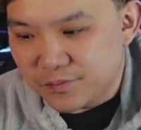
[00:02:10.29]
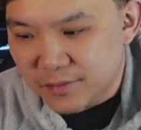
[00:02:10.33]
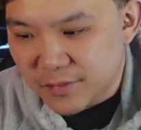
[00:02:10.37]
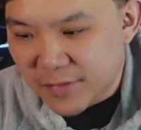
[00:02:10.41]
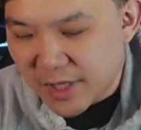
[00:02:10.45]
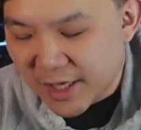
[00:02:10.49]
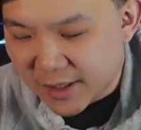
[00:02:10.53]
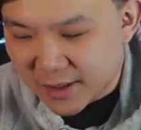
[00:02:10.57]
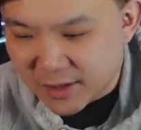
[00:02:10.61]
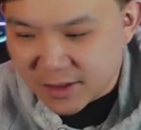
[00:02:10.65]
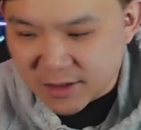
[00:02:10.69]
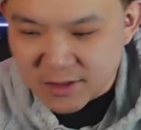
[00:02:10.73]

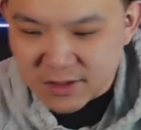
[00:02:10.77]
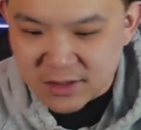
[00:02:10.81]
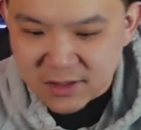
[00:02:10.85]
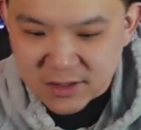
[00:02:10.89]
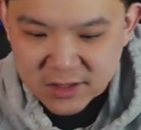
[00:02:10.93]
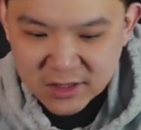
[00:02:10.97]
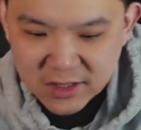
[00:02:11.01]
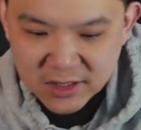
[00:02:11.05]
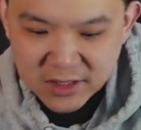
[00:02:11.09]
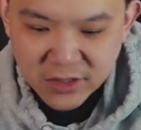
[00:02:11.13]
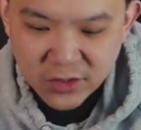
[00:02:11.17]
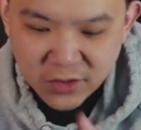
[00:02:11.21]
like a
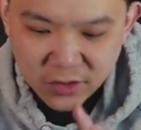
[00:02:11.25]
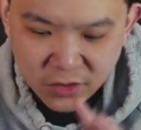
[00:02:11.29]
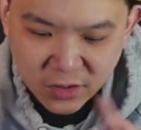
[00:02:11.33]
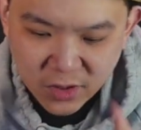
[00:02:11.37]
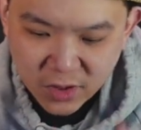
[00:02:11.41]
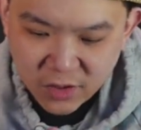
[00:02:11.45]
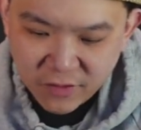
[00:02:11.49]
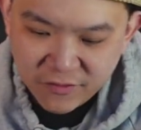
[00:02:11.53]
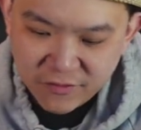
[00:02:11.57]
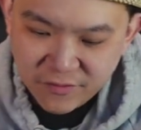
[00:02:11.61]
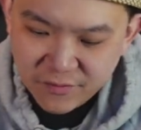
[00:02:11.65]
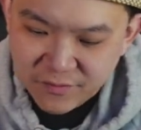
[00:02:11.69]
seal
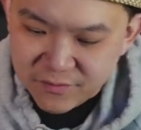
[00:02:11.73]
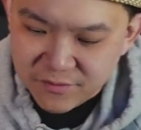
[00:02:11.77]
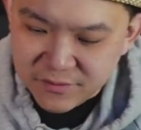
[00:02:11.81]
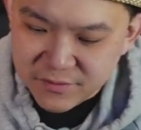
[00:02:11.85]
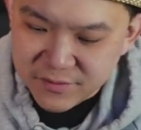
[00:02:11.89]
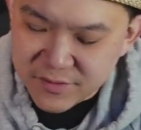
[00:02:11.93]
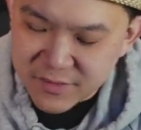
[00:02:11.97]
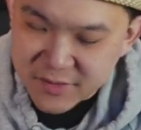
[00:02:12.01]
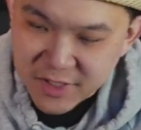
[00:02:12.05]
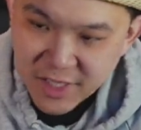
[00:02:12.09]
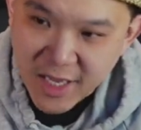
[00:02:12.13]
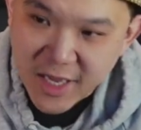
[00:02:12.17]
of
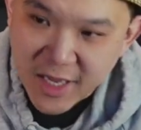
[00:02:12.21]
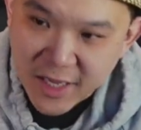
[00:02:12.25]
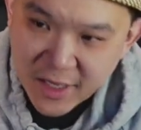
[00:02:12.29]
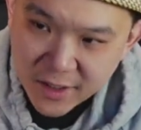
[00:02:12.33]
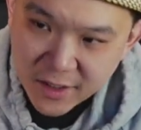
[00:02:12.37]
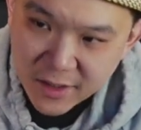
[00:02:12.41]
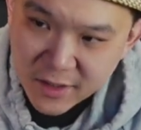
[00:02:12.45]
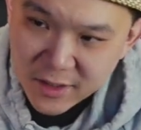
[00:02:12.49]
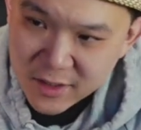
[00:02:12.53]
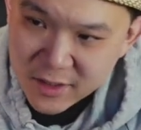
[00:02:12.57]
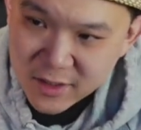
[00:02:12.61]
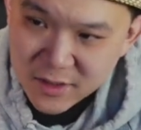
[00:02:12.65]

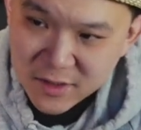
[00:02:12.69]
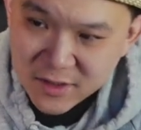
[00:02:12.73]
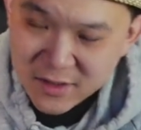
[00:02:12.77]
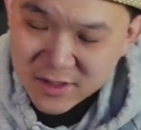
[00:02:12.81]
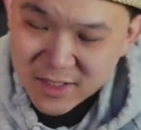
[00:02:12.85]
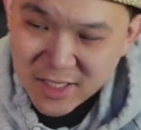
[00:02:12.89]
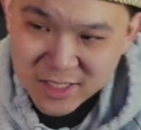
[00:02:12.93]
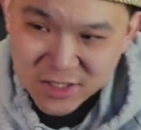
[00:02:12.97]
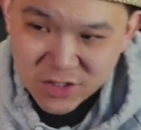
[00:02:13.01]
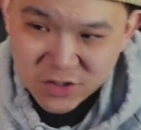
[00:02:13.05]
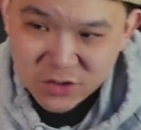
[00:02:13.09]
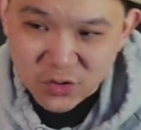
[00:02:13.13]
thing.
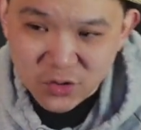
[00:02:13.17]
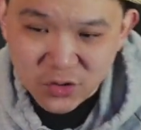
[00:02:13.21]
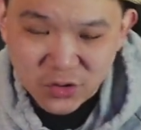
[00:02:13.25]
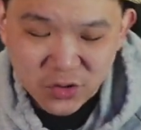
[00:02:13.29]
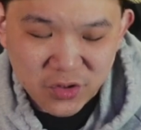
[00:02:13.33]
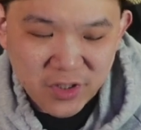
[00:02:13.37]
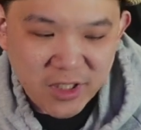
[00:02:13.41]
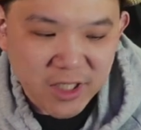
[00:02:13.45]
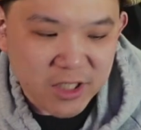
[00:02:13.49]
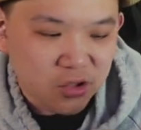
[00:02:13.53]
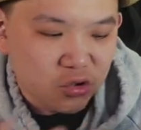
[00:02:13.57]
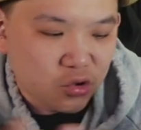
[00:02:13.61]
That's
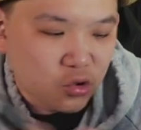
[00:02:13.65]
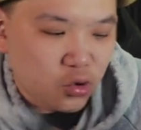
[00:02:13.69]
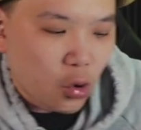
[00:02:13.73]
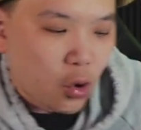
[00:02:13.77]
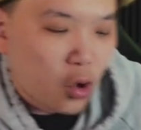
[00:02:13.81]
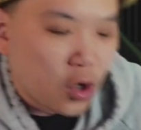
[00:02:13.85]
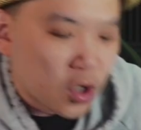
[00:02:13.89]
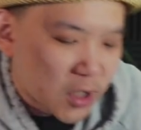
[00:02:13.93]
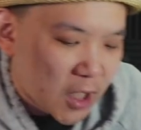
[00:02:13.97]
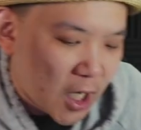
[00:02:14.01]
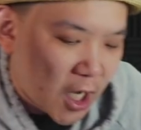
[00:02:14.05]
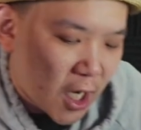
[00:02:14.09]
usually a
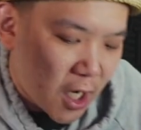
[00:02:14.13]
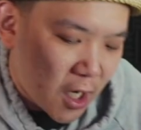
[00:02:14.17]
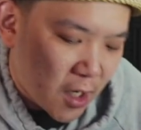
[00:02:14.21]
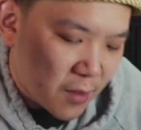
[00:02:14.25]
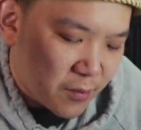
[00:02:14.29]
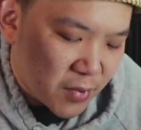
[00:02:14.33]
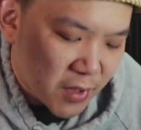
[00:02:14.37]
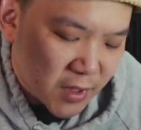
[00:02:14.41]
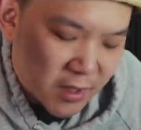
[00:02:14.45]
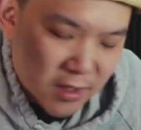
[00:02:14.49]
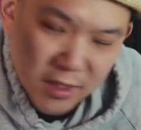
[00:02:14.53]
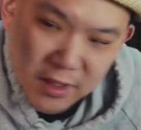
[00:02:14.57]
doorknob.